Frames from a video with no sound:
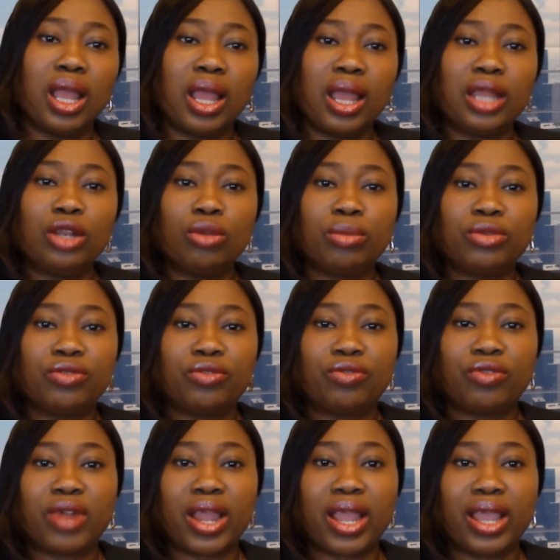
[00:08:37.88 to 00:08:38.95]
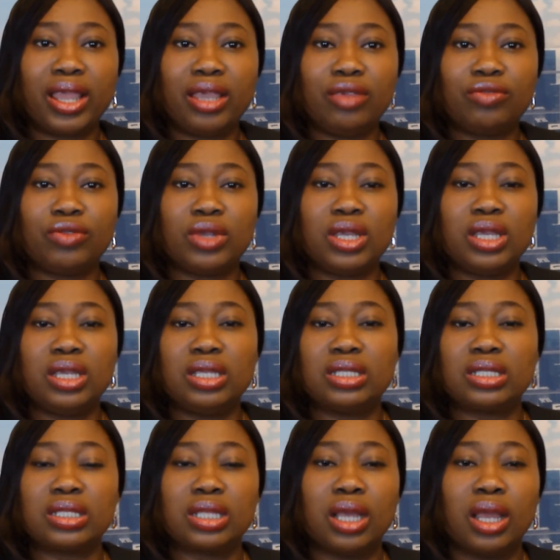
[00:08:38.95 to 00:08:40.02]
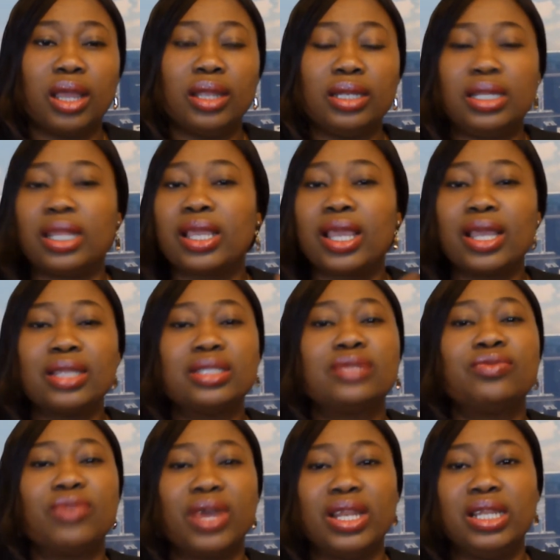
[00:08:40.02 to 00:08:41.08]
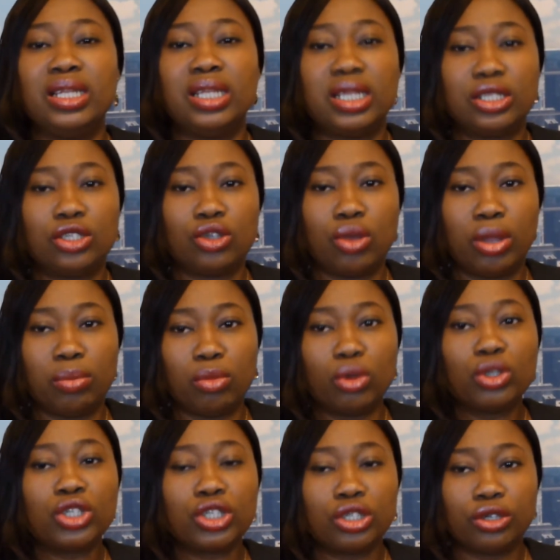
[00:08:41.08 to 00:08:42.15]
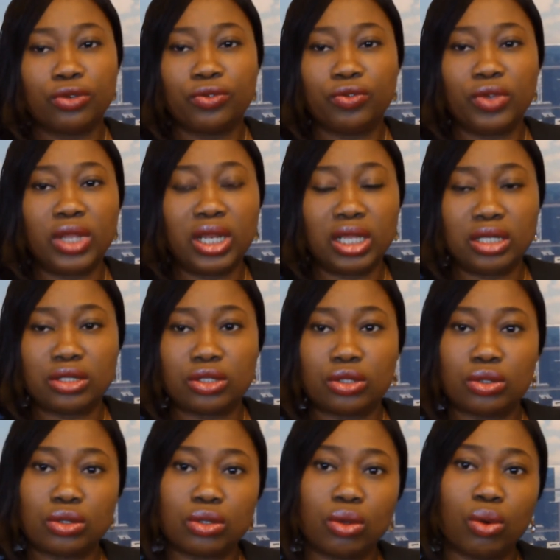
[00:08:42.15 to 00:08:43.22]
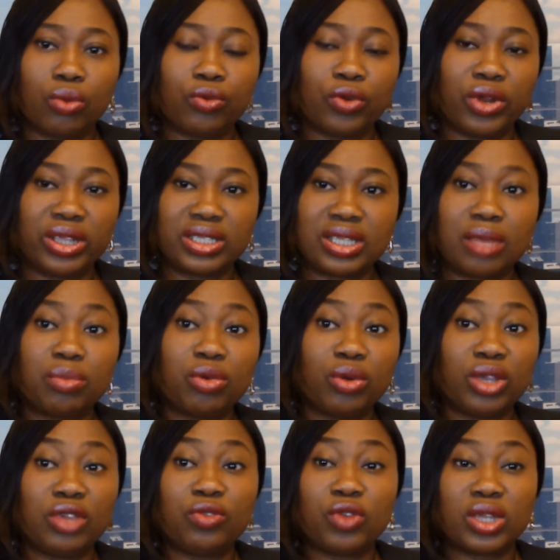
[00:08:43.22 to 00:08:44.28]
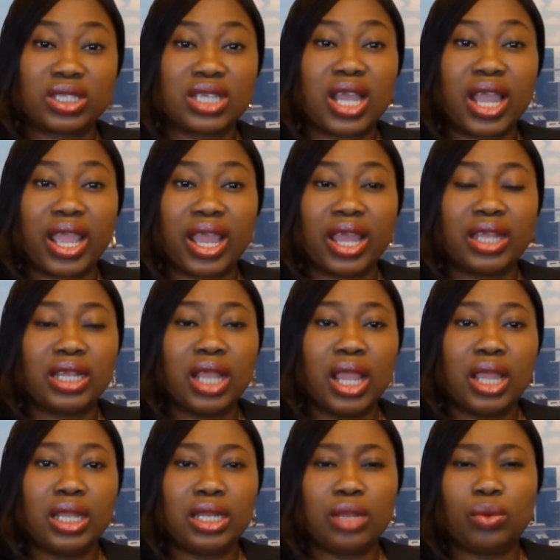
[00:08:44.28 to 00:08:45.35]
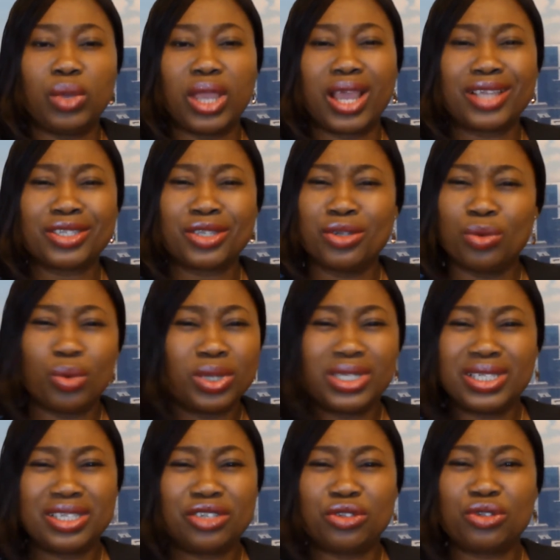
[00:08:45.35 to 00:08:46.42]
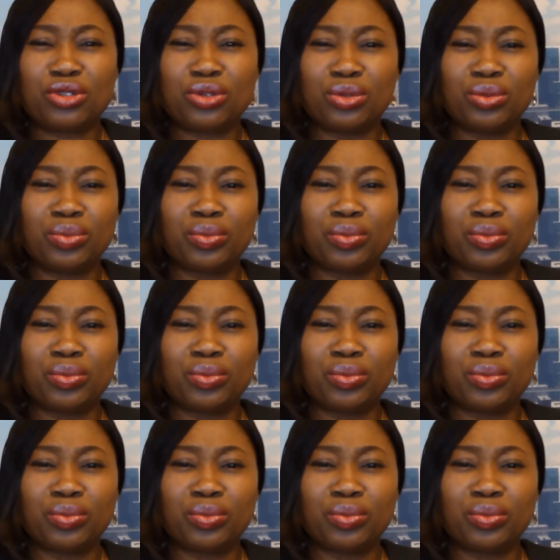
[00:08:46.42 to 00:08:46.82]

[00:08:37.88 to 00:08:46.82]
And number 5 is they can't validate your emotional feelings. So for example, if you're tired, they will ask you, what did you do?